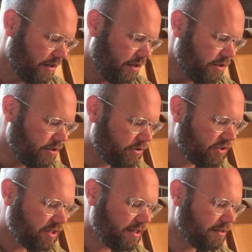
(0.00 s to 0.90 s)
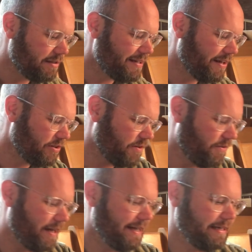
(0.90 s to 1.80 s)
You sit and
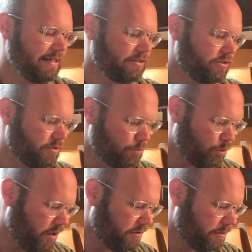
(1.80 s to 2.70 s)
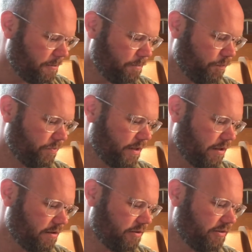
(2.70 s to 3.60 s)
testify against your brother,
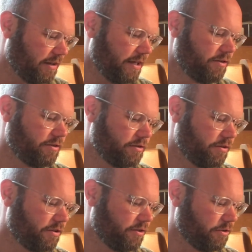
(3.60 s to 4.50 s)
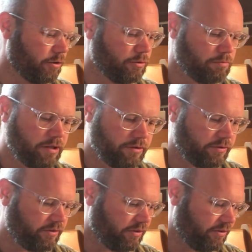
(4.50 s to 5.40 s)
slander your own
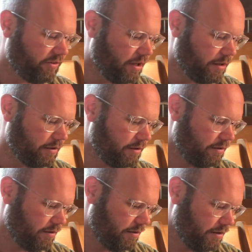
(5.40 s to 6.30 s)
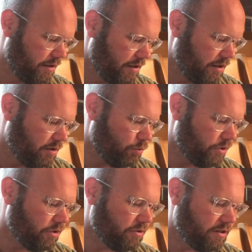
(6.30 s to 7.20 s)
mother's son. When
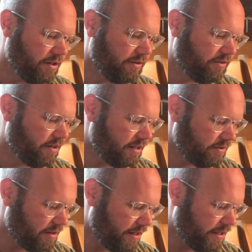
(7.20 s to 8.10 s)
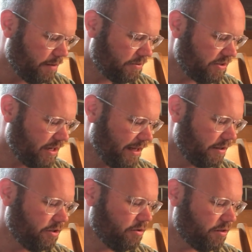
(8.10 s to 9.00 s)
you did these things and I kept
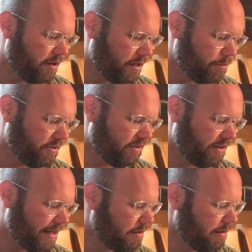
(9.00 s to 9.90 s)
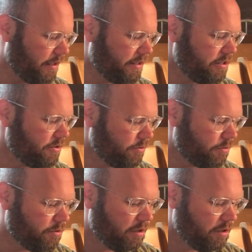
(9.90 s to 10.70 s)
silent, you thought I was exactly like you,